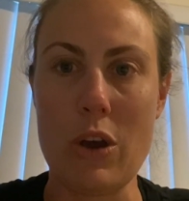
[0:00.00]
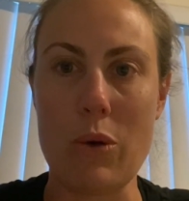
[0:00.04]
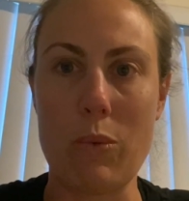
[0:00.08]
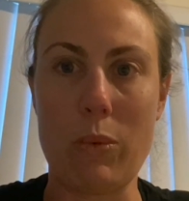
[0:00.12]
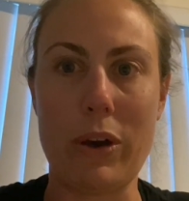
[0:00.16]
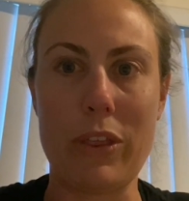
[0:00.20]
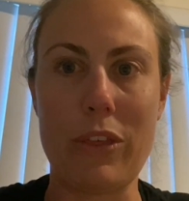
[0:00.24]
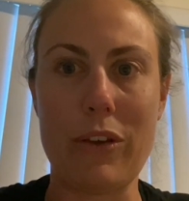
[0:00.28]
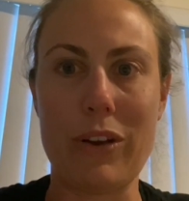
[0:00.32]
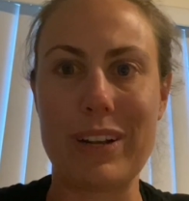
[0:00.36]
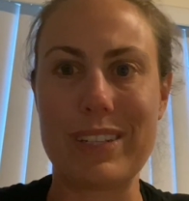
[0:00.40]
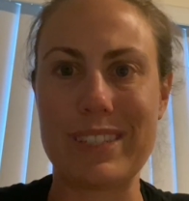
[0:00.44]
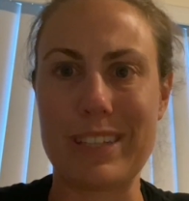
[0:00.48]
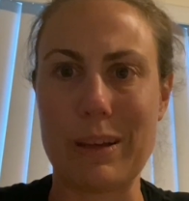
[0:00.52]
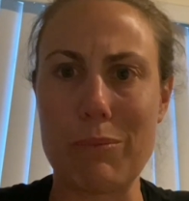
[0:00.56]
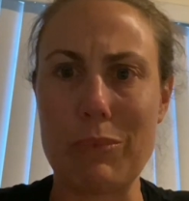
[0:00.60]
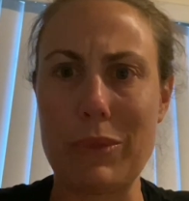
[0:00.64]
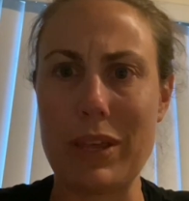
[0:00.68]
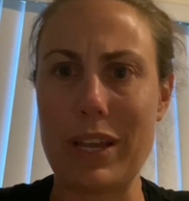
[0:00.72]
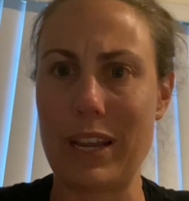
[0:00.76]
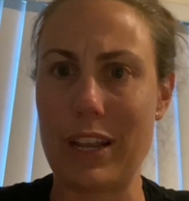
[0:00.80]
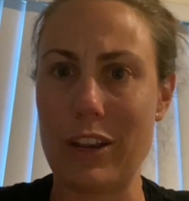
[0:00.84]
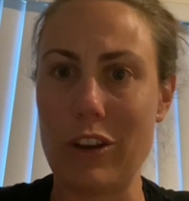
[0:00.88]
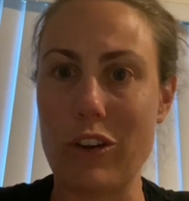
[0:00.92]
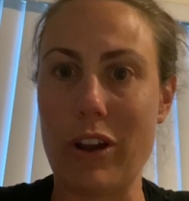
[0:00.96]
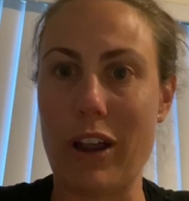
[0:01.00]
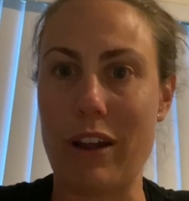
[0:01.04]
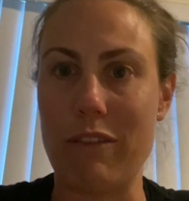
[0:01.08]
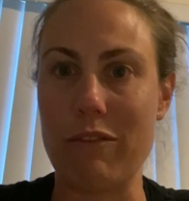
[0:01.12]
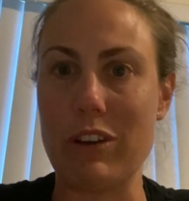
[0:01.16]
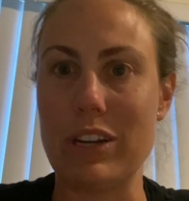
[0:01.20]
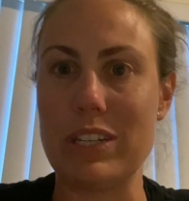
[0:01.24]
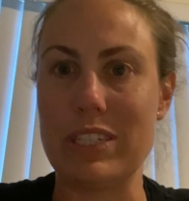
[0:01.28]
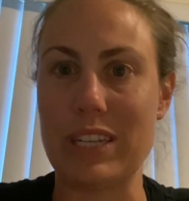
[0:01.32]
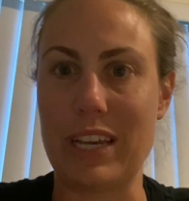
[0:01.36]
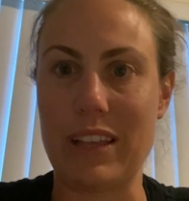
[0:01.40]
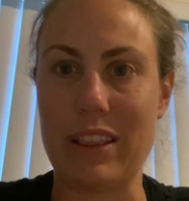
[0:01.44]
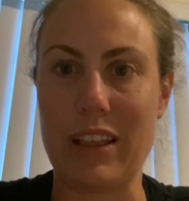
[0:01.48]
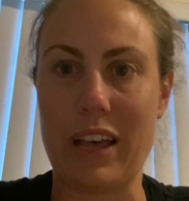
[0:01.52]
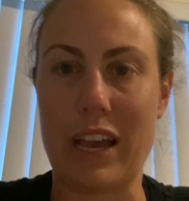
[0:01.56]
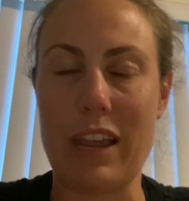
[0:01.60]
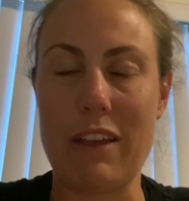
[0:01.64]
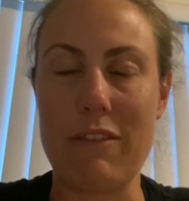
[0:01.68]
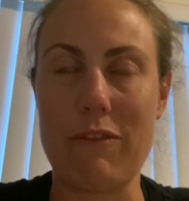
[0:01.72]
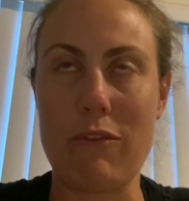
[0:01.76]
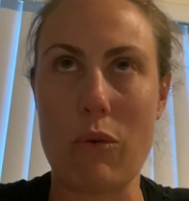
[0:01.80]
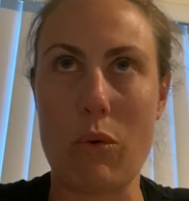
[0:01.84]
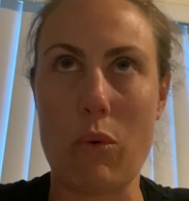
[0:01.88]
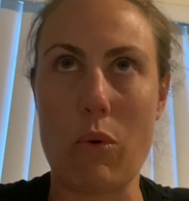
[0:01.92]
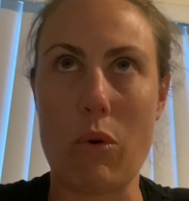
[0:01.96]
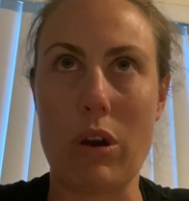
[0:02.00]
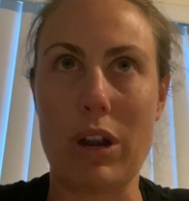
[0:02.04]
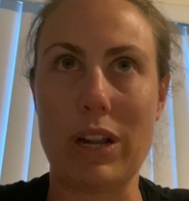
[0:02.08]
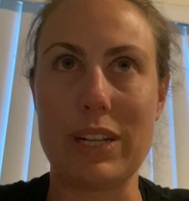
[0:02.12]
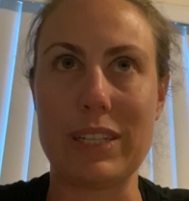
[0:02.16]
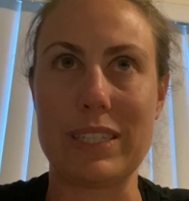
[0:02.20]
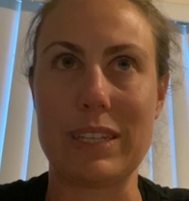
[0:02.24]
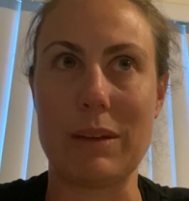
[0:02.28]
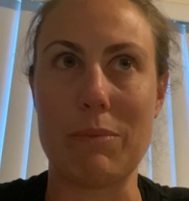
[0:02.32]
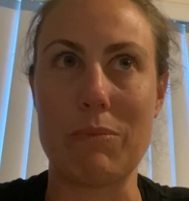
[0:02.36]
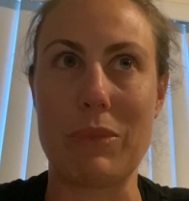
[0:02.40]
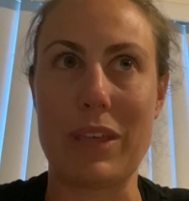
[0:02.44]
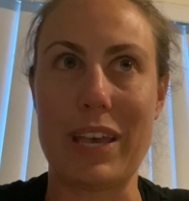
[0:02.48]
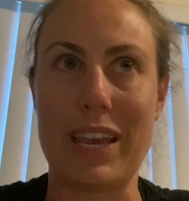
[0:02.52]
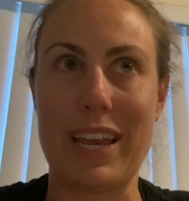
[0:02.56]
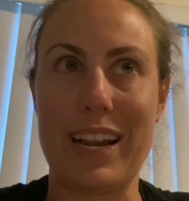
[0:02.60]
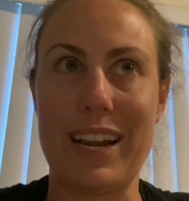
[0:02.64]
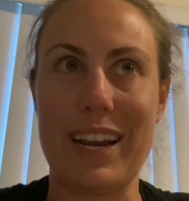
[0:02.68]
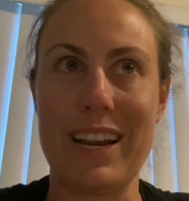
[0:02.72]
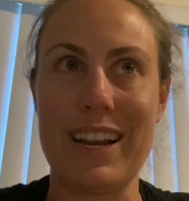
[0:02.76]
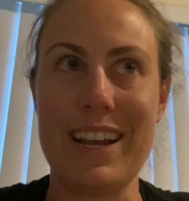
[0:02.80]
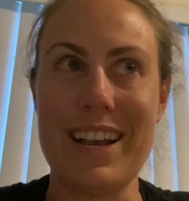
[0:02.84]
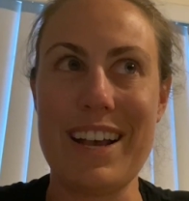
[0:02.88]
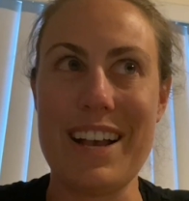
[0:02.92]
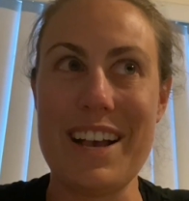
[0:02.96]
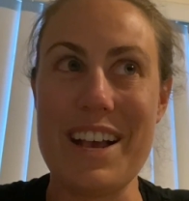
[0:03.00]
whether it's something in your everyday life or it's something,